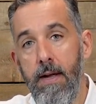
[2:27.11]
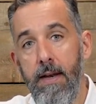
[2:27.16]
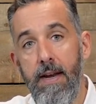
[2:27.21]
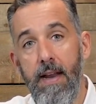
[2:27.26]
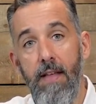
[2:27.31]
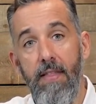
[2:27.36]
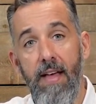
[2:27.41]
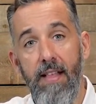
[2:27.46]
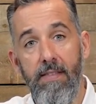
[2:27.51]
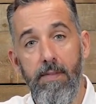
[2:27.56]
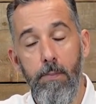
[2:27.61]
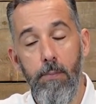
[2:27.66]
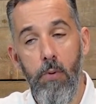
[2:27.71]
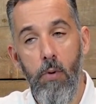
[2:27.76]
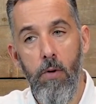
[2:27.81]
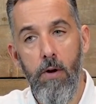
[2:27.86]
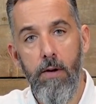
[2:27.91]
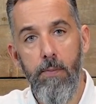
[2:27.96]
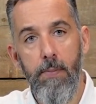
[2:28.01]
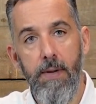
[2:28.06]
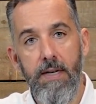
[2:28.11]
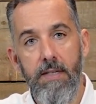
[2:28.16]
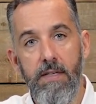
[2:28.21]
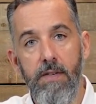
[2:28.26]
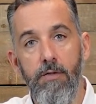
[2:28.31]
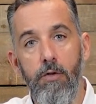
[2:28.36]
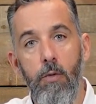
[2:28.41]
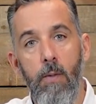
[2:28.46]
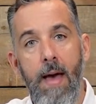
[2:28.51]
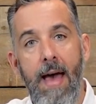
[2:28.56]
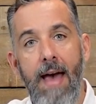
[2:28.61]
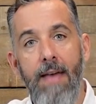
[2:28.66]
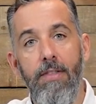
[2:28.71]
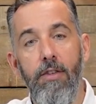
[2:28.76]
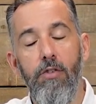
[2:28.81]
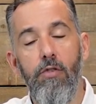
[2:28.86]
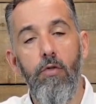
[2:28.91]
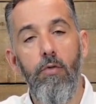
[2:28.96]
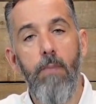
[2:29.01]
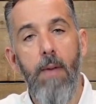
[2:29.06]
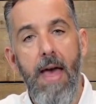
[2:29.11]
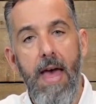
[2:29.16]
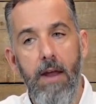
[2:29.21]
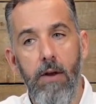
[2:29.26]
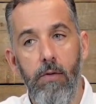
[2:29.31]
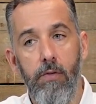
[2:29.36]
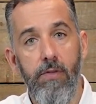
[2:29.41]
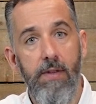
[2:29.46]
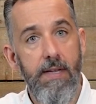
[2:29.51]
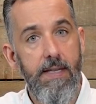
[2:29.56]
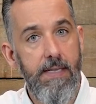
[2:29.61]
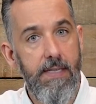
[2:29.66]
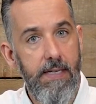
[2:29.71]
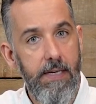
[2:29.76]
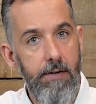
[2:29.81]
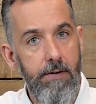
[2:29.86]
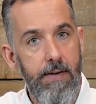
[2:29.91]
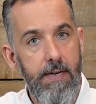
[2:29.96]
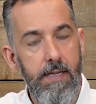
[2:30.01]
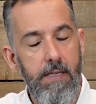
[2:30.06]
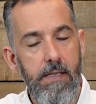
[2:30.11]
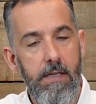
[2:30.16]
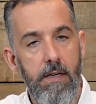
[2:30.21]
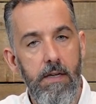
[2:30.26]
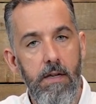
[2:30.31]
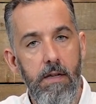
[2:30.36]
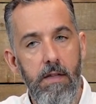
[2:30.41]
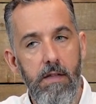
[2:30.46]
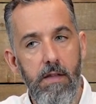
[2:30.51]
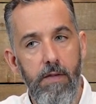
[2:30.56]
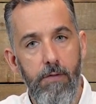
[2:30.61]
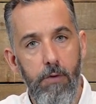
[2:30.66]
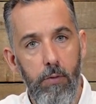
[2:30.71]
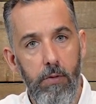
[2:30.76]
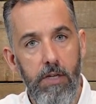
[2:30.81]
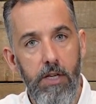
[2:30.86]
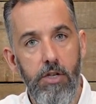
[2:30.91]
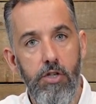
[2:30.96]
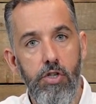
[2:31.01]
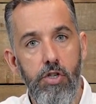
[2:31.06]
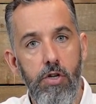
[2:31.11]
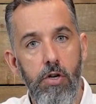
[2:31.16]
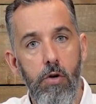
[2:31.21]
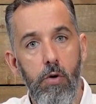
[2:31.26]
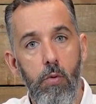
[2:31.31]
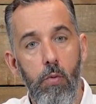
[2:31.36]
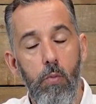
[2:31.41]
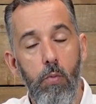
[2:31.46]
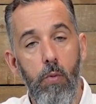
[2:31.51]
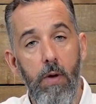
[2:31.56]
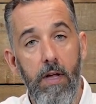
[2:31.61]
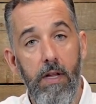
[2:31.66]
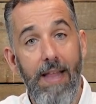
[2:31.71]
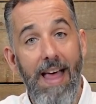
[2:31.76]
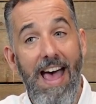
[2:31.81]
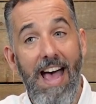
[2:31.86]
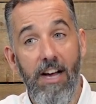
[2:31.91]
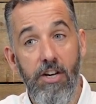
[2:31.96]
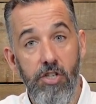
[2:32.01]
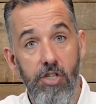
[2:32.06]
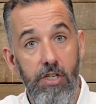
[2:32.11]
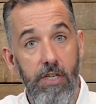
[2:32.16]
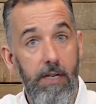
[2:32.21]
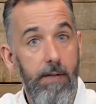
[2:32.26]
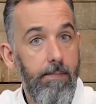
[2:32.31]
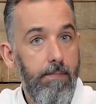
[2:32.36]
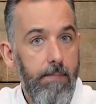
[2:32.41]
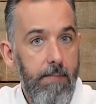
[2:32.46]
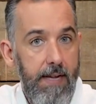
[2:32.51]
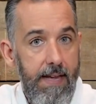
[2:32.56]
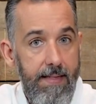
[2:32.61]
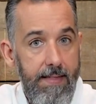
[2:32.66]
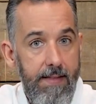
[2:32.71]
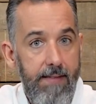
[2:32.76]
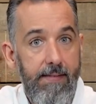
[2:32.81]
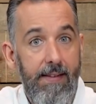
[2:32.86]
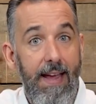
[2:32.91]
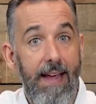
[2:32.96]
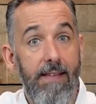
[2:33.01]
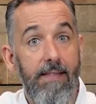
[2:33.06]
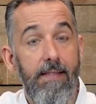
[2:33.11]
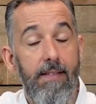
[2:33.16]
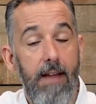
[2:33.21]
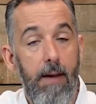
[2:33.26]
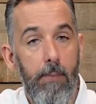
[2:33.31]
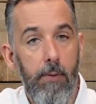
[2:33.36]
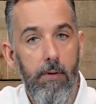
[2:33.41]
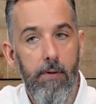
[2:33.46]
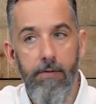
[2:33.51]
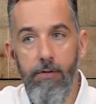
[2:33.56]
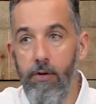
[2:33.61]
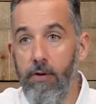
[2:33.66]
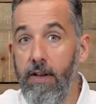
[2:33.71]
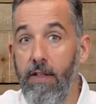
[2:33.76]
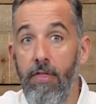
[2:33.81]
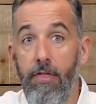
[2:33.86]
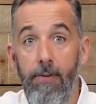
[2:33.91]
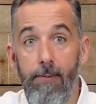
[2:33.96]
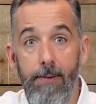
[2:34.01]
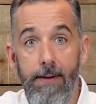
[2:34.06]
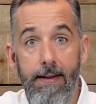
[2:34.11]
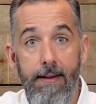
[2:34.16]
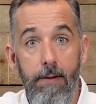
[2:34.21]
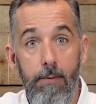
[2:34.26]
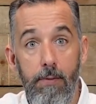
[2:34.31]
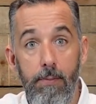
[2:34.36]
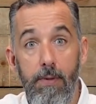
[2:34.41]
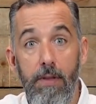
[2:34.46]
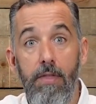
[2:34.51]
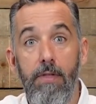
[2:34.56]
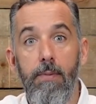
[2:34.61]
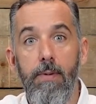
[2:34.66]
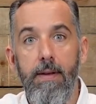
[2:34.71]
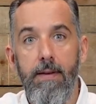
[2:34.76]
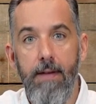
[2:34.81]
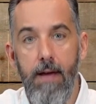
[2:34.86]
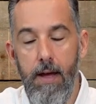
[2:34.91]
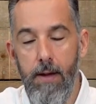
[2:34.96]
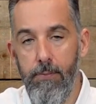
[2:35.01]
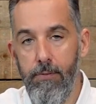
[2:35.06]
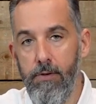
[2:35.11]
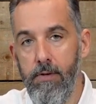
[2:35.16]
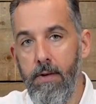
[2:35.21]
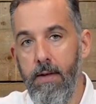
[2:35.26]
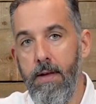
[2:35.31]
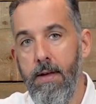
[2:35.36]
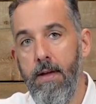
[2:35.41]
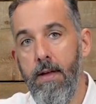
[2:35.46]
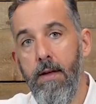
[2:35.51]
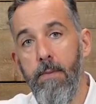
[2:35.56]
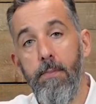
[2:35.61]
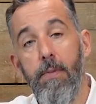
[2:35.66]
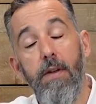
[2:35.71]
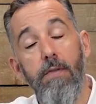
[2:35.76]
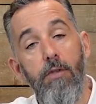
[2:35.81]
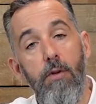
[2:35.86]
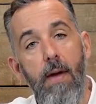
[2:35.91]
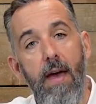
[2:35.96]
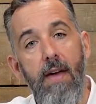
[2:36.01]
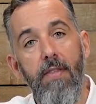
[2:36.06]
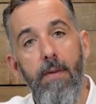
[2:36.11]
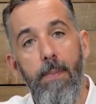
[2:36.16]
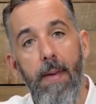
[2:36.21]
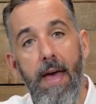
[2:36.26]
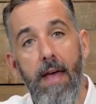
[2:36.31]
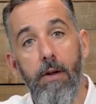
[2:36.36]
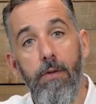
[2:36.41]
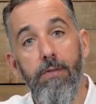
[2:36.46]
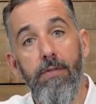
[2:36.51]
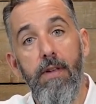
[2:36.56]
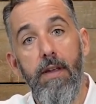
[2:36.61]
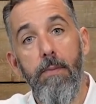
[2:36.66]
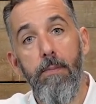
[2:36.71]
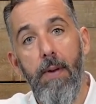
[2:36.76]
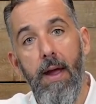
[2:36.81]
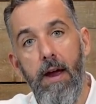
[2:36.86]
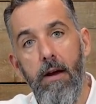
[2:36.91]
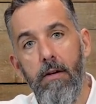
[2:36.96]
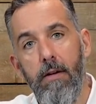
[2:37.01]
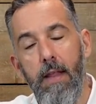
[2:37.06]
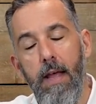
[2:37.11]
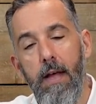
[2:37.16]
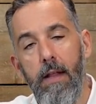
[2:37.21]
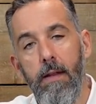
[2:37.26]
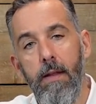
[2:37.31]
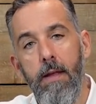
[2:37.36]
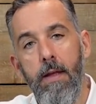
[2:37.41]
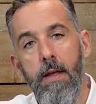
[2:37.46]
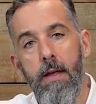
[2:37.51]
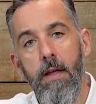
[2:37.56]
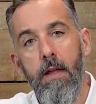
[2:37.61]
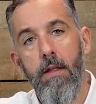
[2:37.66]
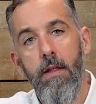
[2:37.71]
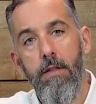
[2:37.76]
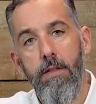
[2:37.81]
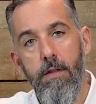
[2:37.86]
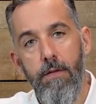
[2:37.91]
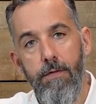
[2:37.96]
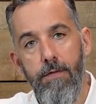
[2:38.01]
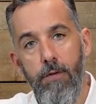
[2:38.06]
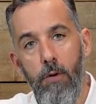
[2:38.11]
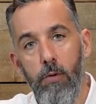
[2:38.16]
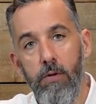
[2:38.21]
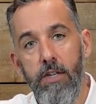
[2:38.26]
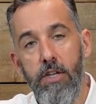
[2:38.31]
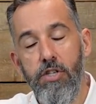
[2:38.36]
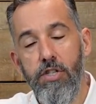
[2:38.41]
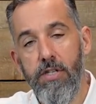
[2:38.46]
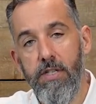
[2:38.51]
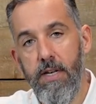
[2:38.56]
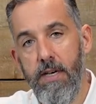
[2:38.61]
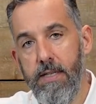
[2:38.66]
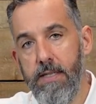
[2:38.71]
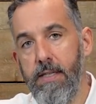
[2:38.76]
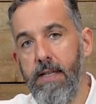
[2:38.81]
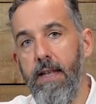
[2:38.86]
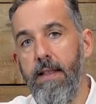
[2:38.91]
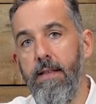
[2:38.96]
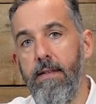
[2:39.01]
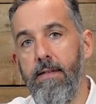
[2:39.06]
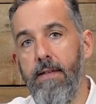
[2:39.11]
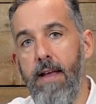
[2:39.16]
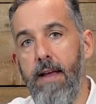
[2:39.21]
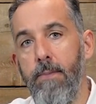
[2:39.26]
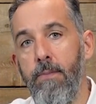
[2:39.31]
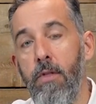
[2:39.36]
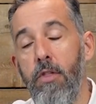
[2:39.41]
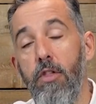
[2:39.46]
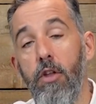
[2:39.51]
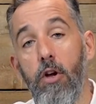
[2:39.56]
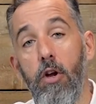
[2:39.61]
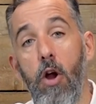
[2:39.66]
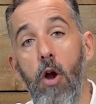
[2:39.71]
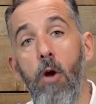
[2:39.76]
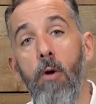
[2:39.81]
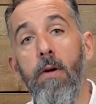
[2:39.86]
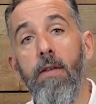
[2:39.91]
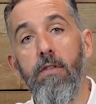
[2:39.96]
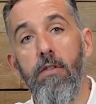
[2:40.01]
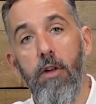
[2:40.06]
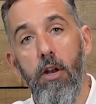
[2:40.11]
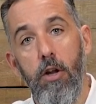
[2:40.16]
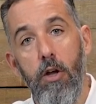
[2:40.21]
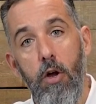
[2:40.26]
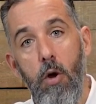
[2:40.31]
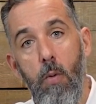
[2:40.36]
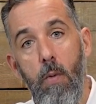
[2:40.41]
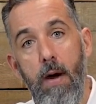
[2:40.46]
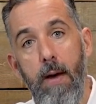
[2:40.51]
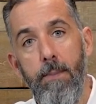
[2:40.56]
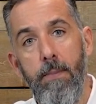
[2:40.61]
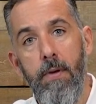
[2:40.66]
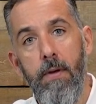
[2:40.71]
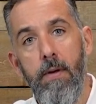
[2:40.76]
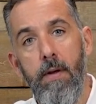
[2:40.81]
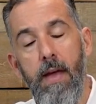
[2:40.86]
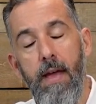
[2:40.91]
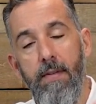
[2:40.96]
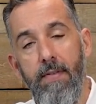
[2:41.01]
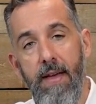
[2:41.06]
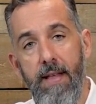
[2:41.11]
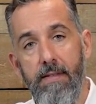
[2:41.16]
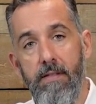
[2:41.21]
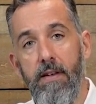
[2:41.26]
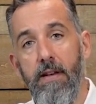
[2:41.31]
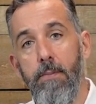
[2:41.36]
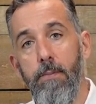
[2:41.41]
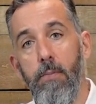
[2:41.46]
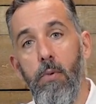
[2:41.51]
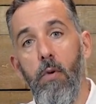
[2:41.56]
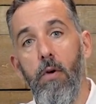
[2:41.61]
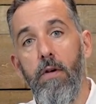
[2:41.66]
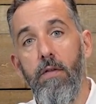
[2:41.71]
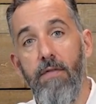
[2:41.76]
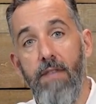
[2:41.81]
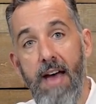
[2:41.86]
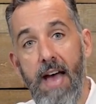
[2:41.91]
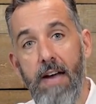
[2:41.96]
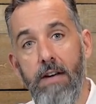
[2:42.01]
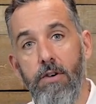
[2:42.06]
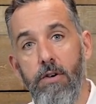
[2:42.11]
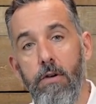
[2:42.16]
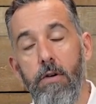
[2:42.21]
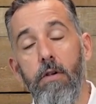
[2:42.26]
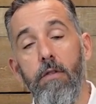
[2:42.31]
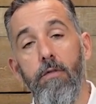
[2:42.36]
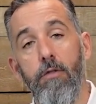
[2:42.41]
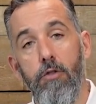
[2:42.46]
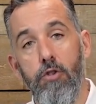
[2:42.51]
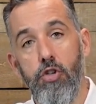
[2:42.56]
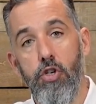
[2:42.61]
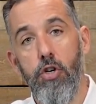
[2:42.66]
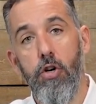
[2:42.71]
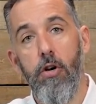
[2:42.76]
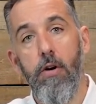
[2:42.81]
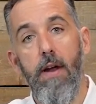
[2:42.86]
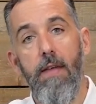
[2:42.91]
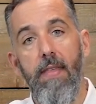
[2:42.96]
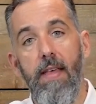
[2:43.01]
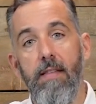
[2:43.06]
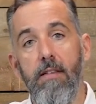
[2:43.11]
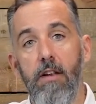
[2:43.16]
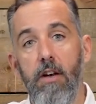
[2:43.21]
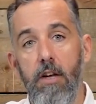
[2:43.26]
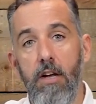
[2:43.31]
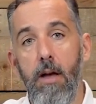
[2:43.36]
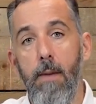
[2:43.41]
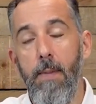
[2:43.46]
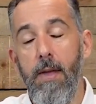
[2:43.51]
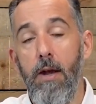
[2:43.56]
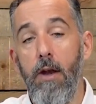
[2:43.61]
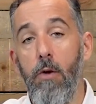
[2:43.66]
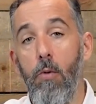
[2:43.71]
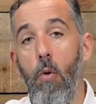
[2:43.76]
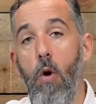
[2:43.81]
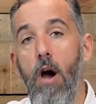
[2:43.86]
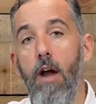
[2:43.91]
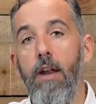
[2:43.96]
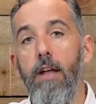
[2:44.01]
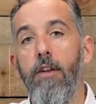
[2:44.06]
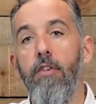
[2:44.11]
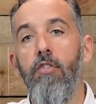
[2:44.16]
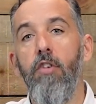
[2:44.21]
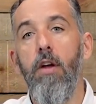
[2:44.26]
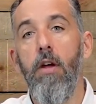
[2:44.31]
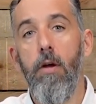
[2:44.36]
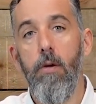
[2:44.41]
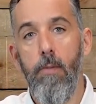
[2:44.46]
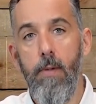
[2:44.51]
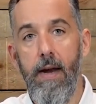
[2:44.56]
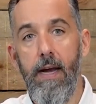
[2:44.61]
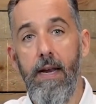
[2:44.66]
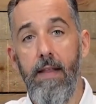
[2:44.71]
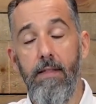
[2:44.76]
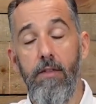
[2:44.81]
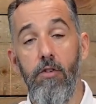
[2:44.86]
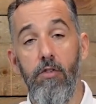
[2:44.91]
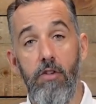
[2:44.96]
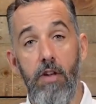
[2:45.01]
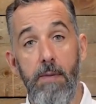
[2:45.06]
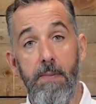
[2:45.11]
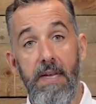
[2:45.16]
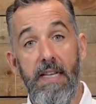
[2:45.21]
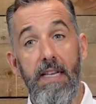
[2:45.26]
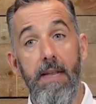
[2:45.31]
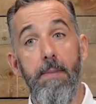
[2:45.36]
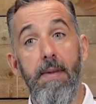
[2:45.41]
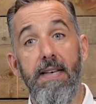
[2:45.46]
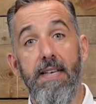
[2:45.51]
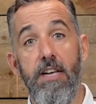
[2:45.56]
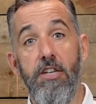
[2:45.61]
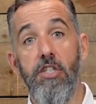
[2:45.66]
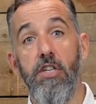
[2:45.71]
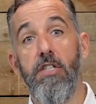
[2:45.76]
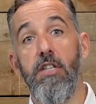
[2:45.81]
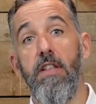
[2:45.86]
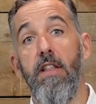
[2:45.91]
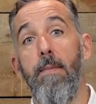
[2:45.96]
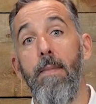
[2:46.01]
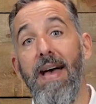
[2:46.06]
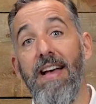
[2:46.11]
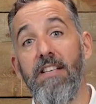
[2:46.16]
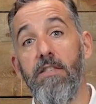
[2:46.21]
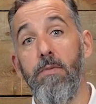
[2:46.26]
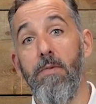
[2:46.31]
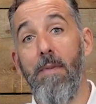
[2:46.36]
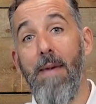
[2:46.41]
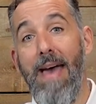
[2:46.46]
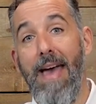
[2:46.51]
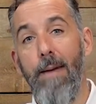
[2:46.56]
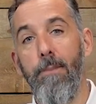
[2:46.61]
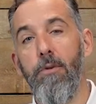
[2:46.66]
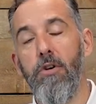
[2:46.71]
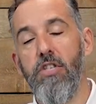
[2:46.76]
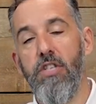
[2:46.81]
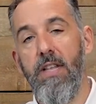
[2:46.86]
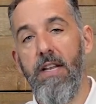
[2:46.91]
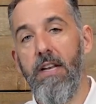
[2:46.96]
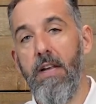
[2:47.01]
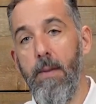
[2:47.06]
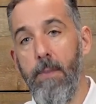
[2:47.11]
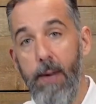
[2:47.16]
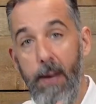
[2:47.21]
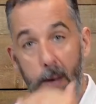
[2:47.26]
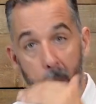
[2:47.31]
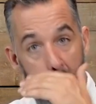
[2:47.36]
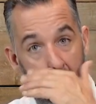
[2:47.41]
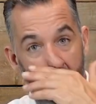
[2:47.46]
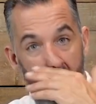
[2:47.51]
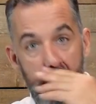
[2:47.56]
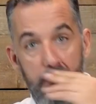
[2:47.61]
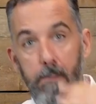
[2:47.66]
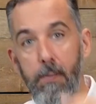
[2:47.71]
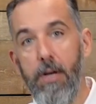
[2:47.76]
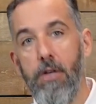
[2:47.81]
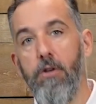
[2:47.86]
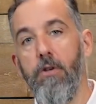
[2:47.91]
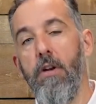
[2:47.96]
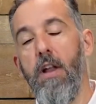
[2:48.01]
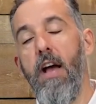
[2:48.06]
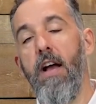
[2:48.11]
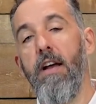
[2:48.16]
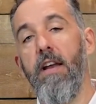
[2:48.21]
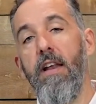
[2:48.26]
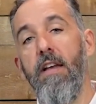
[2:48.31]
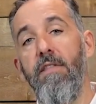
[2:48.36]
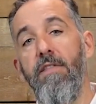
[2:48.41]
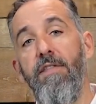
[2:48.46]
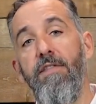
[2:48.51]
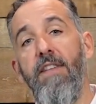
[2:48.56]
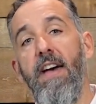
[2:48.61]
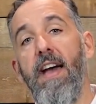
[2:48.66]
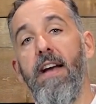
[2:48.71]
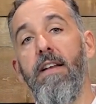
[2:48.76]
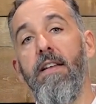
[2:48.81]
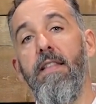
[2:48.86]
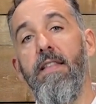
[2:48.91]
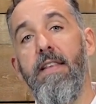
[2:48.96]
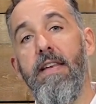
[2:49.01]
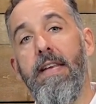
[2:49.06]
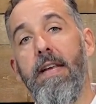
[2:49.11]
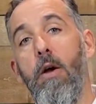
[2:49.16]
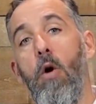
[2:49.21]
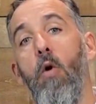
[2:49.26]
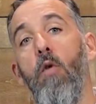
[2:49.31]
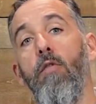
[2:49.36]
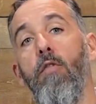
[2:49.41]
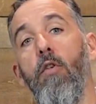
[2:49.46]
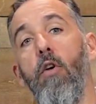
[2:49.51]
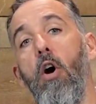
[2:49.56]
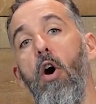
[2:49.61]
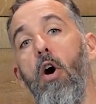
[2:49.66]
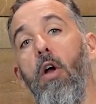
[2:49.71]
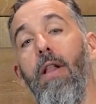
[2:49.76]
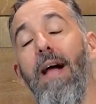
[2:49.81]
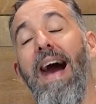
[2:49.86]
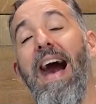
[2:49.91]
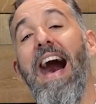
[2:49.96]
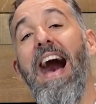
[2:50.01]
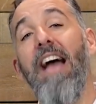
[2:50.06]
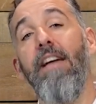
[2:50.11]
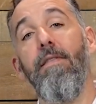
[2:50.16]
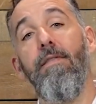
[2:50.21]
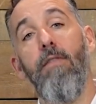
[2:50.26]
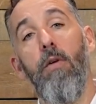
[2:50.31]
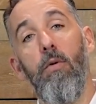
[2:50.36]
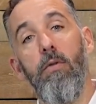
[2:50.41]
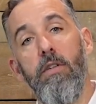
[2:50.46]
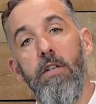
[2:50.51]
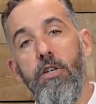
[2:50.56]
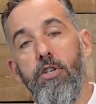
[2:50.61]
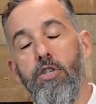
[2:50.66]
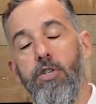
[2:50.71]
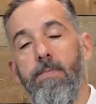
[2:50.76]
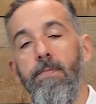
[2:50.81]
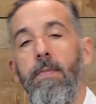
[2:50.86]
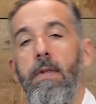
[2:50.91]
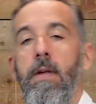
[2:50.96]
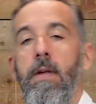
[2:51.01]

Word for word: Now that's important because if you add the two panels in series, the voltage will actually, in this case, double. If you did three, it would be three times. But if you add the panels in parallel, the voltage is going to stay the same. The current's going to go up, and that's an important factor for sure, and that's going to come in wattage, right? And there's going to be limitations on the maximum amperage that come in, but you're not going to affect the overall high voltage.